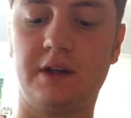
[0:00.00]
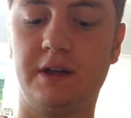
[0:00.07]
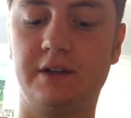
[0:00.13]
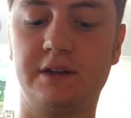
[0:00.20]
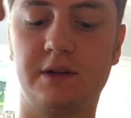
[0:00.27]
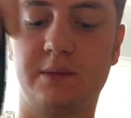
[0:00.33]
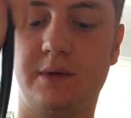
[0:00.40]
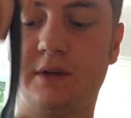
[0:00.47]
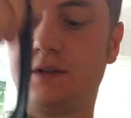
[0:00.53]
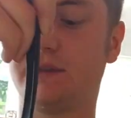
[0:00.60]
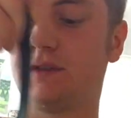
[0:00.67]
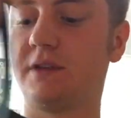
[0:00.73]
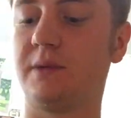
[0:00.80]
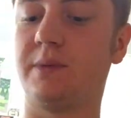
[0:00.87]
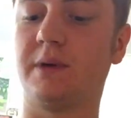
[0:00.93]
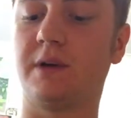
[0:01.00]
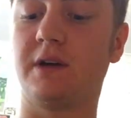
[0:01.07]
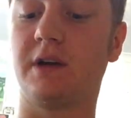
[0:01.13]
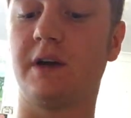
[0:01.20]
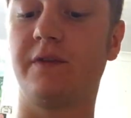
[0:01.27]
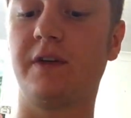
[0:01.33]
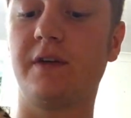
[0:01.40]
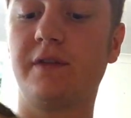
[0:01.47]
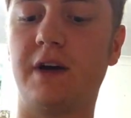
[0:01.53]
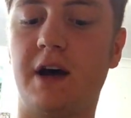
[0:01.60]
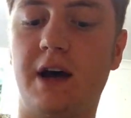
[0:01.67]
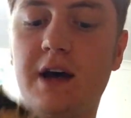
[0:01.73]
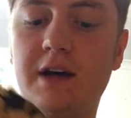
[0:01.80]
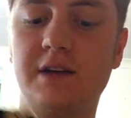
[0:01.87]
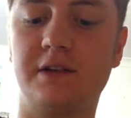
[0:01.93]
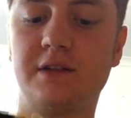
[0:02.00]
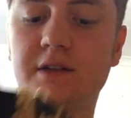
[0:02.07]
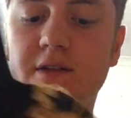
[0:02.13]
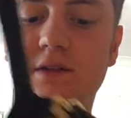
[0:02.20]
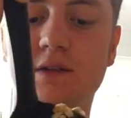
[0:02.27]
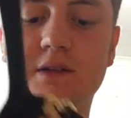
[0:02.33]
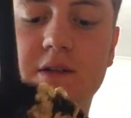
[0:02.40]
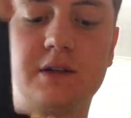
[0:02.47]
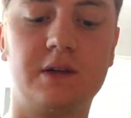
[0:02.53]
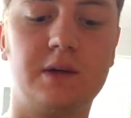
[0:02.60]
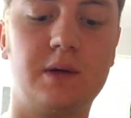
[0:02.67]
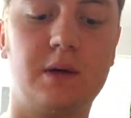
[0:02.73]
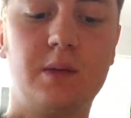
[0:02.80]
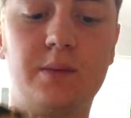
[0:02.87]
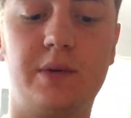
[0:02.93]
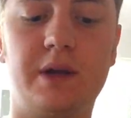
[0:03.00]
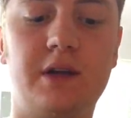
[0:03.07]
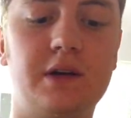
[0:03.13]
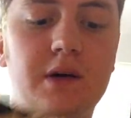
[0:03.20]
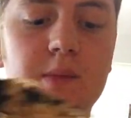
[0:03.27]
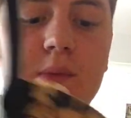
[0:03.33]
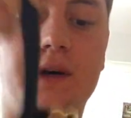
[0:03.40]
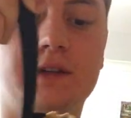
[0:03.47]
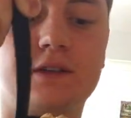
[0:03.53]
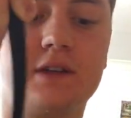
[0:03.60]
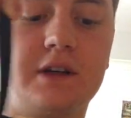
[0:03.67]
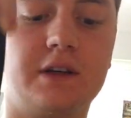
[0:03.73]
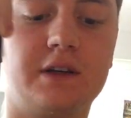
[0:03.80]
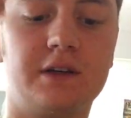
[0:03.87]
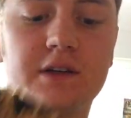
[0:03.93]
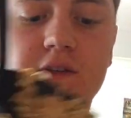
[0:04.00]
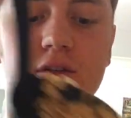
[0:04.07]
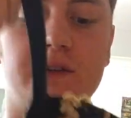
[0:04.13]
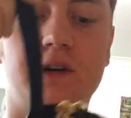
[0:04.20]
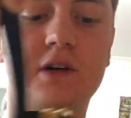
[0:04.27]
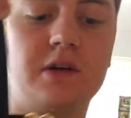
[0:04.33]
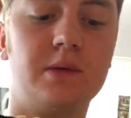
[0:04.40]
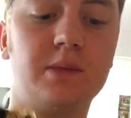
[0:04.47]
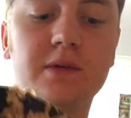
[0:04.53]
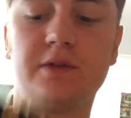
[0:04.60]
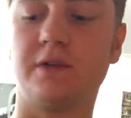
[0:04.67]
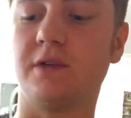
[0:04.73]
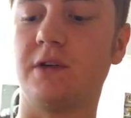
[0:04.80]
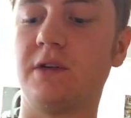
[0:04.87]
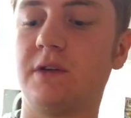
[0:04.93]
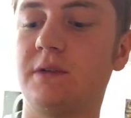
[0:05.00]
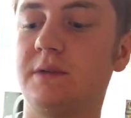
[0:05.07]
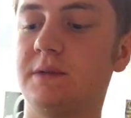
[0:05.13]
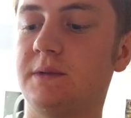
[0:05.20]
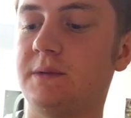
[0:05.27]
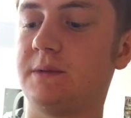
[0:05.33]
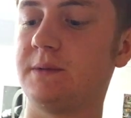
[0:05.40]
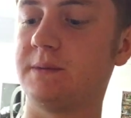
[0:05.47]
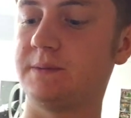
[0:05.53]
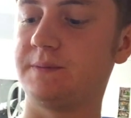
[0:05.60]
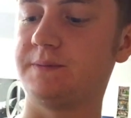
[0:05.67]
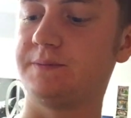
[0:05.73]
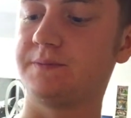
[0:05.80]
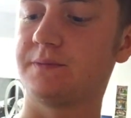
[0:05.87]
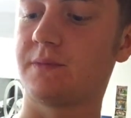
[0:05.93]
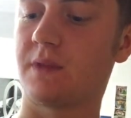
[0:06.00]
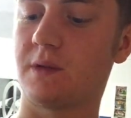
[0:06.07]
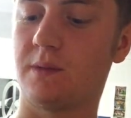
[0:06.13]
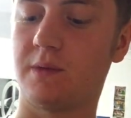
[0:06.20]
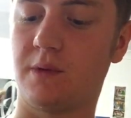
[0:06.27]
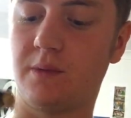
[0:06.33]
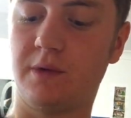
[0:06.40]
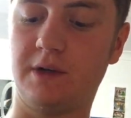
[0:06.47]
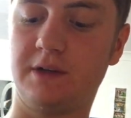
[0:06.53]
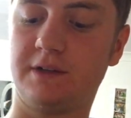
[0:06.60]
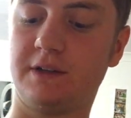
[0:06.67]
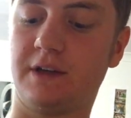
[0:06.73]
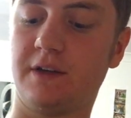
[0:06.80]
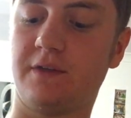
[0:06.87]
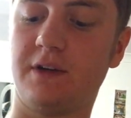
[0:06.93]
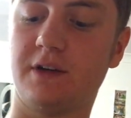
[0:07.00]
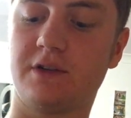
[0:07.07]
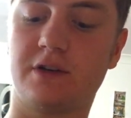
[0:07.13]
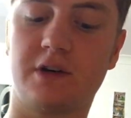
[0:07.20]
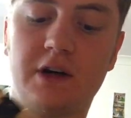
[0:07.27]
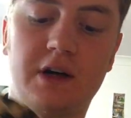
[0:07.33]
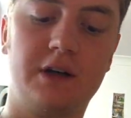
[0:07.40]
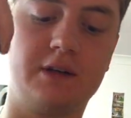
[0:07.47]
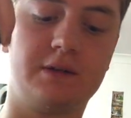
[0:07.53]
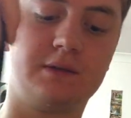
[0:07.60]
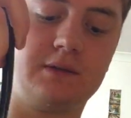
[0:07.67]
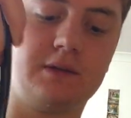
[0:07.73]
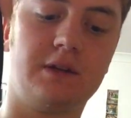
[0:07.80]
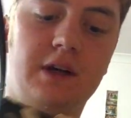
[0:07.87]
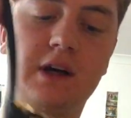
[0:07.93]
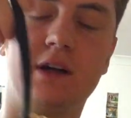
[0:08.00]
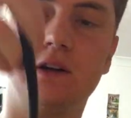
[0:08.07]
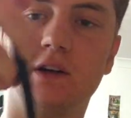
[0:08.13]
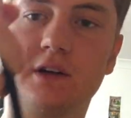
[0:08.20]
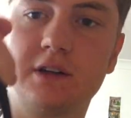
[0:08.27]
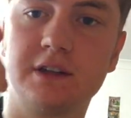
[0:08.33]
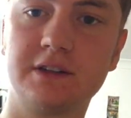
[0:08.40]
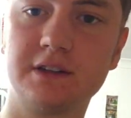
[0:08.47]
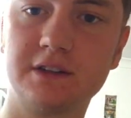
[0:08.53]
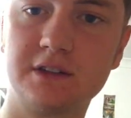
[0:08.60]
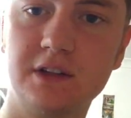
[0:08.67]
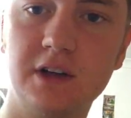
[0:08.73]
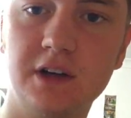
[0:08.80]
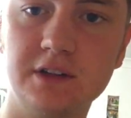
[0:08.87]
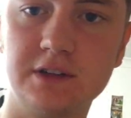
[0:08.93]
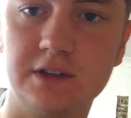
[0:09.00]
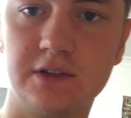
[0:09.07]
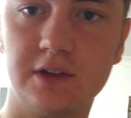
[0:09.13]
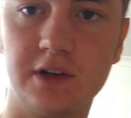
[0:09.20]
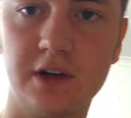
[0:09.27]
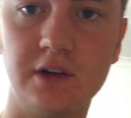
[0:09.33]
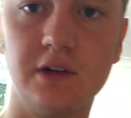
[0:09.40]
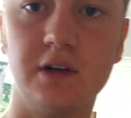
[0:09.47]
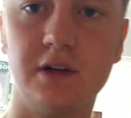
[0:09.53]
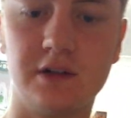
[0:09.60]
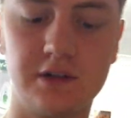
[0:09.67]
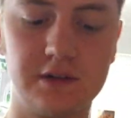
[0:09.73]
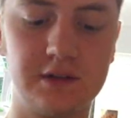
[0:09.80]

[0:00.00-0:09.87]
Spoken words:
These are going to be super good. I've never had peanut butter granola before, but I'm willing to give it a try. And look, this is loads of granola,